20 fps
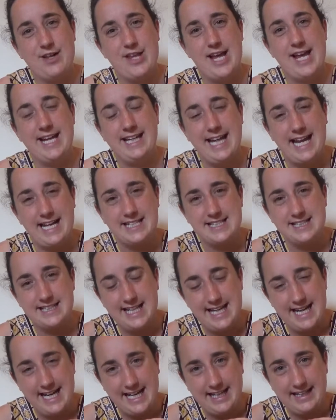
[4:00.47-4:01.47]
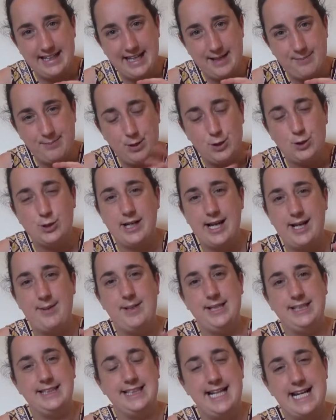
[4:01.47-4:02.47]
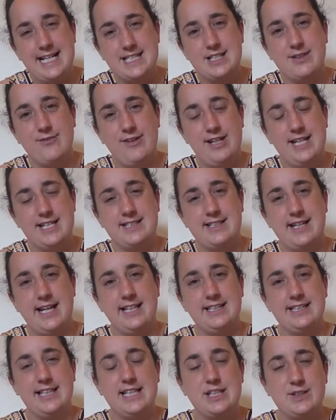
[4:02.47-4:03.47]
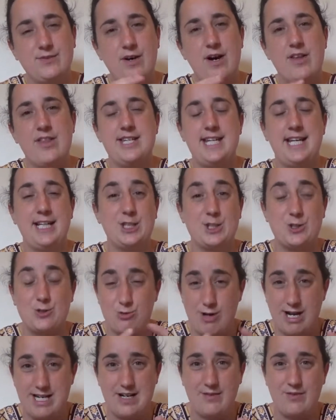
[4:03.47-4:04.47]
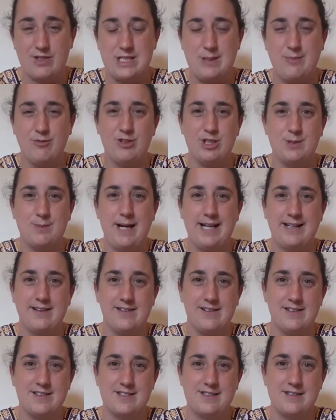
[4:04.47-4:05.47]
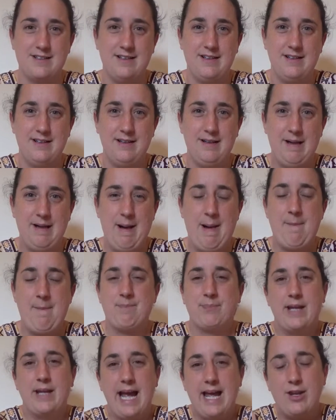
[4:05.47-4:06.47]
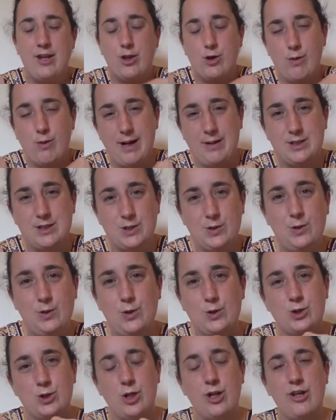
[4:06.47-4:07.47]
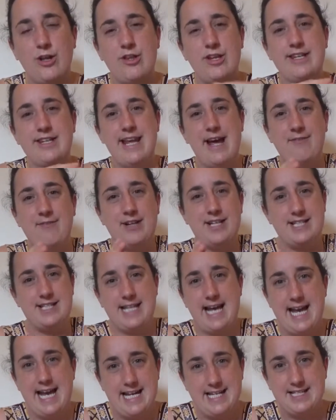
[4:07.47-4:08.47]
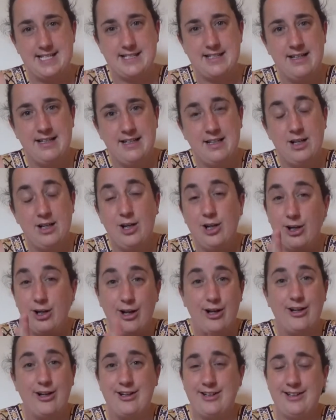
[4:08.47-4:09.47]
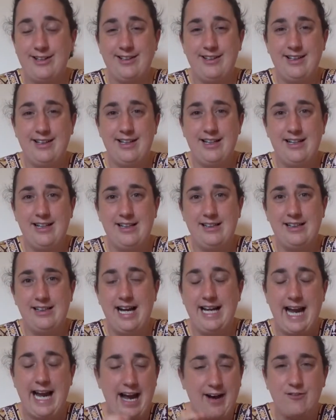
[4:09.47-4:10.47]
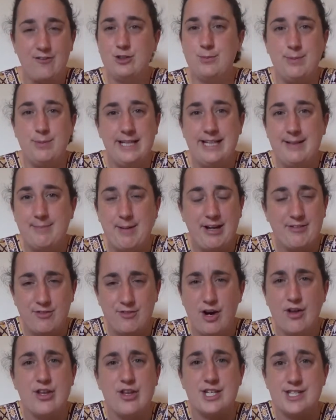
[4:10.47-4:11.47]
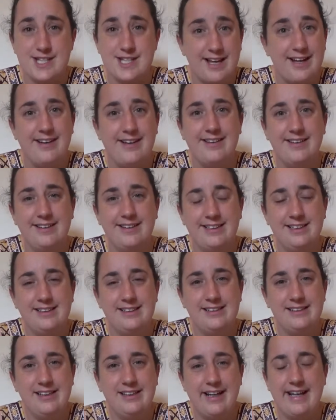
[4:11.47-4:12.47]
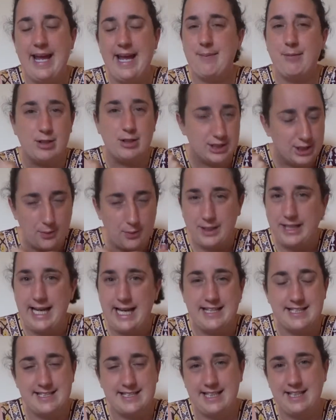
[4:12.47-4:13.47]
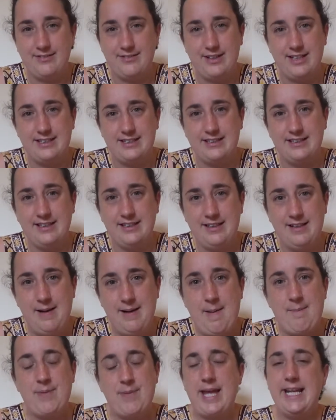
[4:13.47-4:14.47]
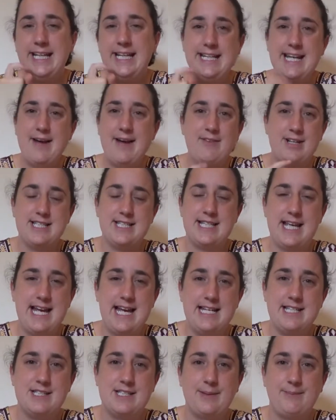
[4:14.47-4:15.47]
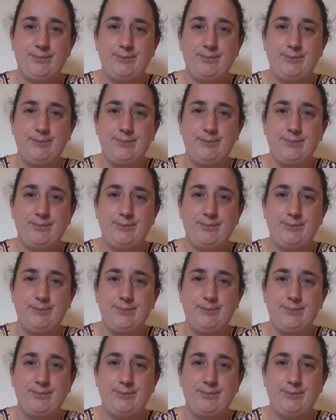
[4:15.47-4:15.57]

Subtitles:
against their mutual enemies, against the Philistines, and his father takes credit for some of his battles. And throughout it all, Jonathan never says, look, I have to be my father's son and I'm going to go against David. And he never says